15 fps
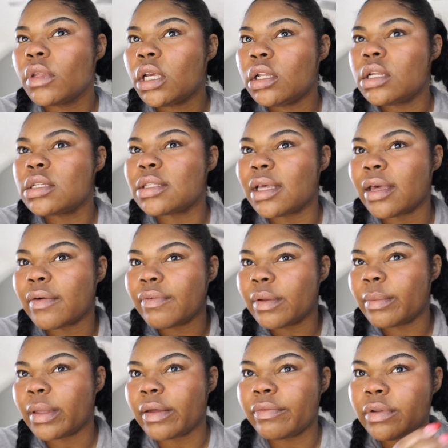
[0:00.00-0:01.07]
it is a half
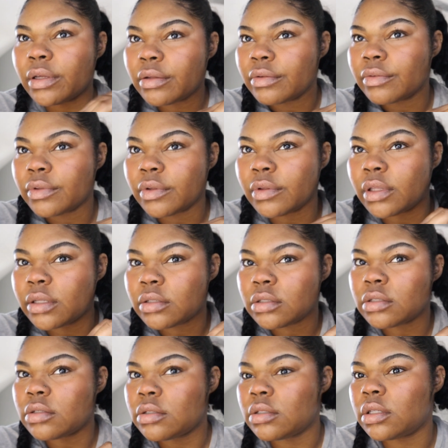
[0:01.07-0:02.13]
up, half down. So let's
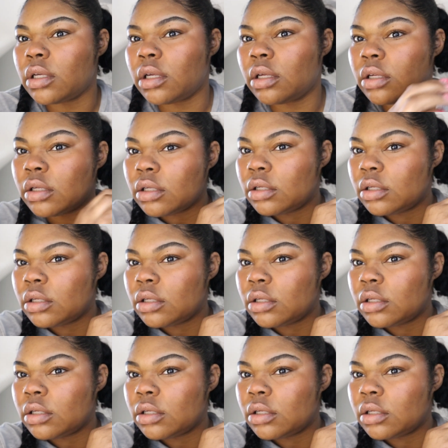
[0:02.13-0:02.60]
just see